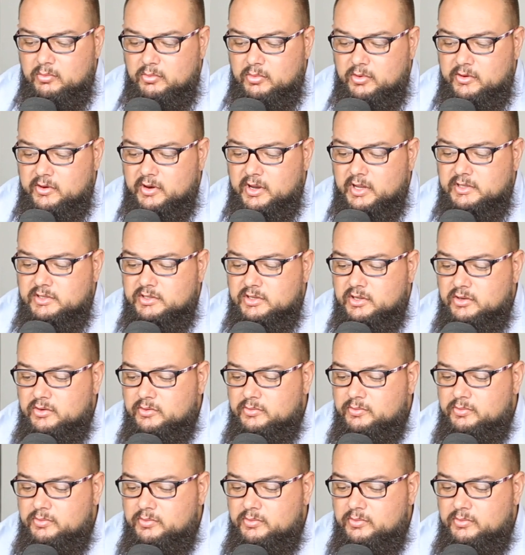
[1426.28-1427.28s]
But right,
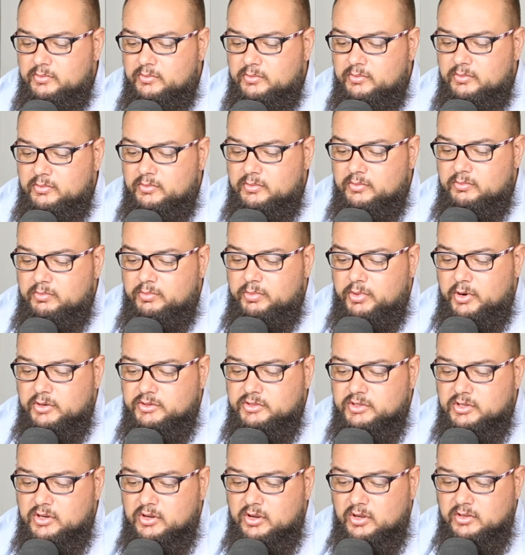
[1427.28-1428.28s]
so
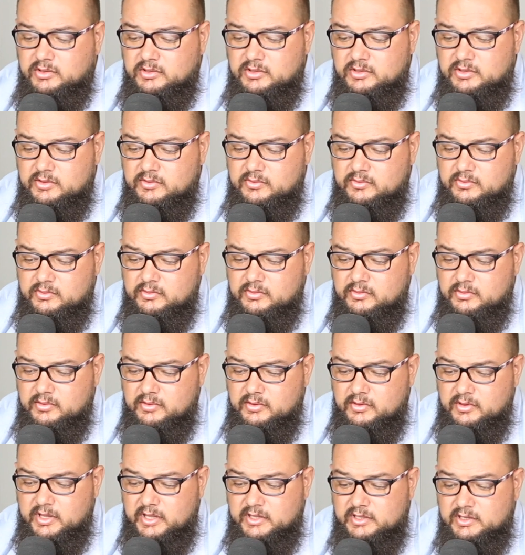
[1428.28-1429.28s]
pros and cons,
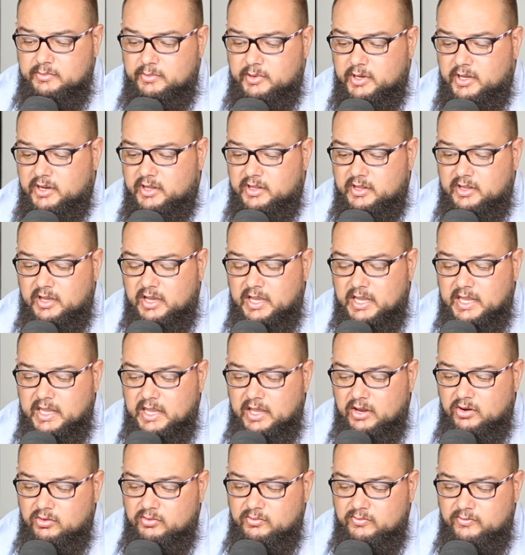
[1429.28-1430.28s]
that's about it. I
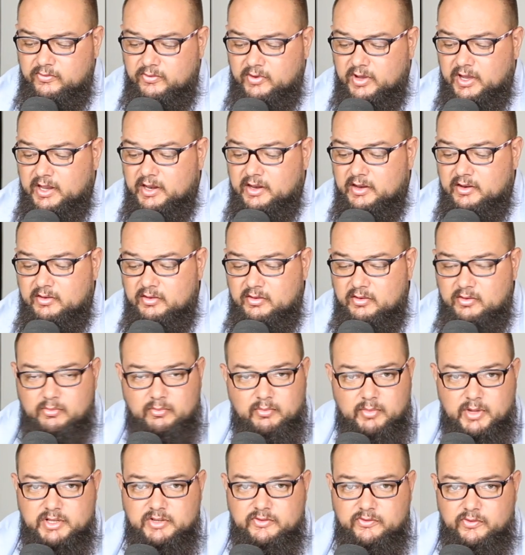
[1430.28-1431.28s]
cannot find
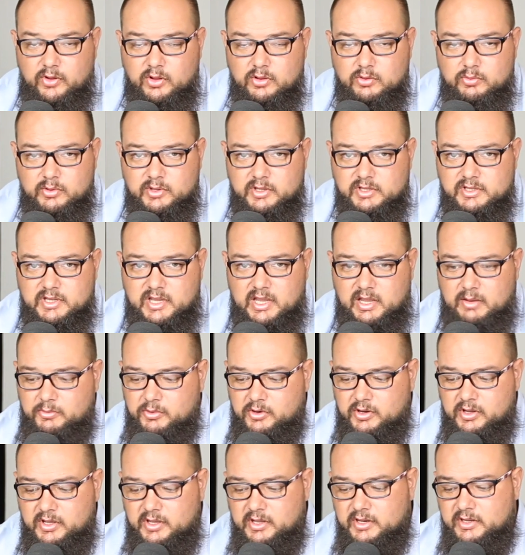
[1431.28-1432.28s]
much fault with this
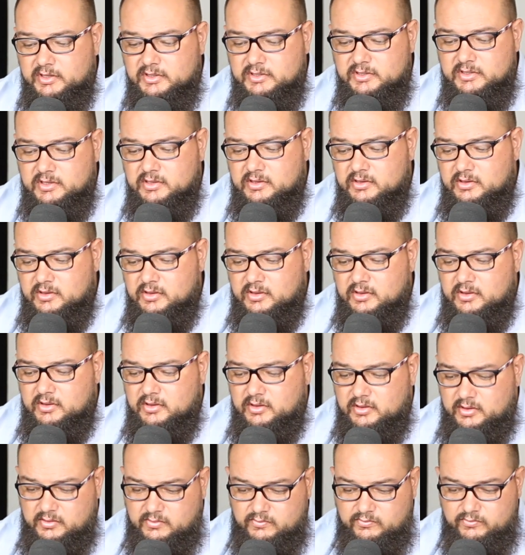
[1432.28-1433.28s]
camera. It is,
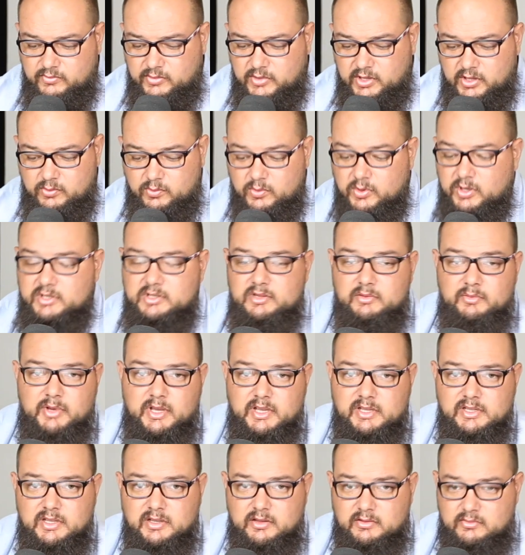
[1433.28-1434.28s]
it works
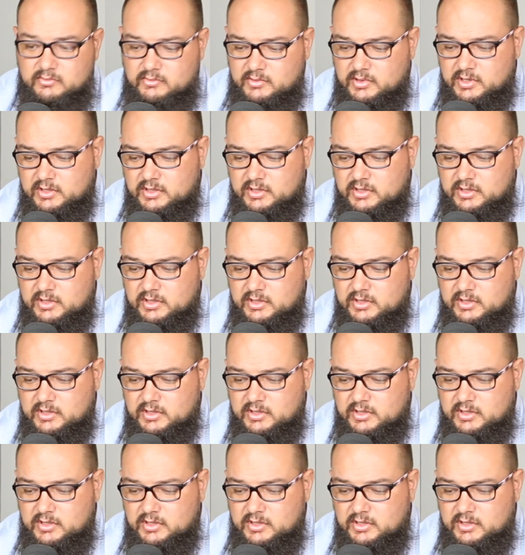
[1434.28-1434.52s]
amazing.